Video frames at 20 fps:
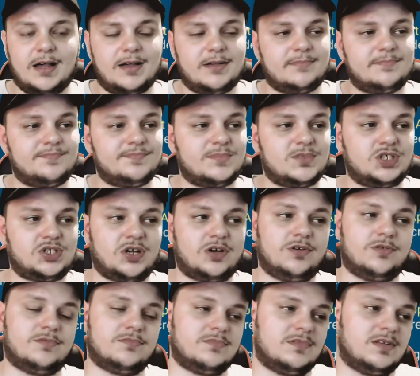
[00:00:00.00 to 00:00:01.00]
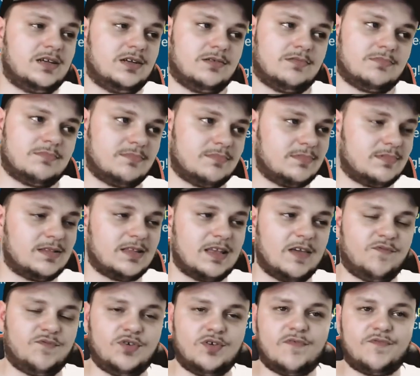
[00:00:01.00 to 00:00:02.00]
So
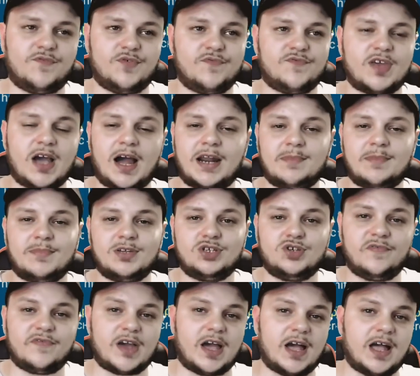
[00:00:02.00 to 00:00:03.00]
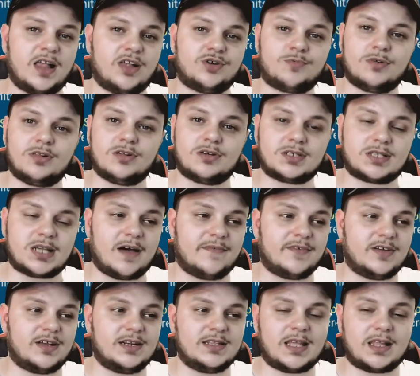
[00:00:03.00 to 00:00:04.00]
if you've got him and you've got Eleanor Real or Zavia,
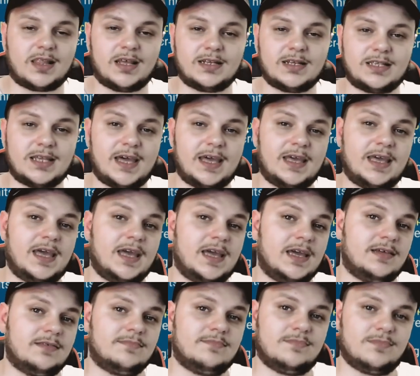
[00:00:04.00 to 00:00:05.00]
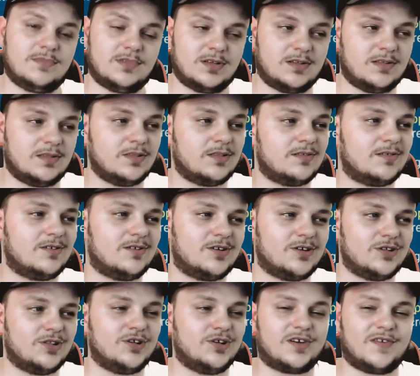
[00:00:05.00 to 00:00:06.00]
anything like that, hey,
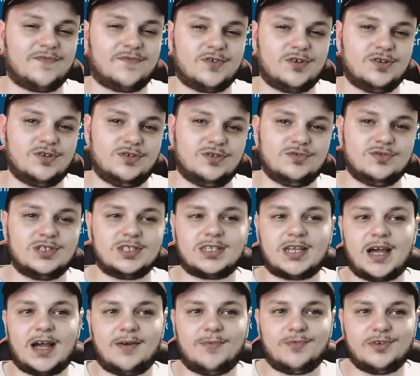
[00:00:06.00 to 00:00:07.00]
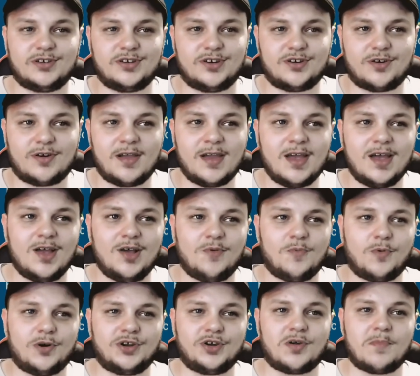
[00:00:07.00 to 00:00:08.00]
good looking for you. You just got one of
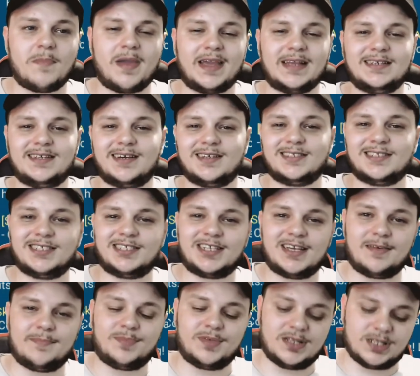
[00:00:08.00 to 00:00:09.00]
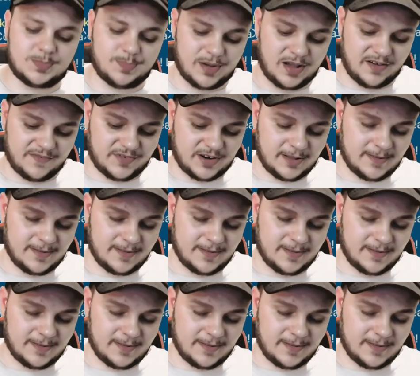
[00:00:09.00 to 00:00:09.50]
your main dungeon champions buffed.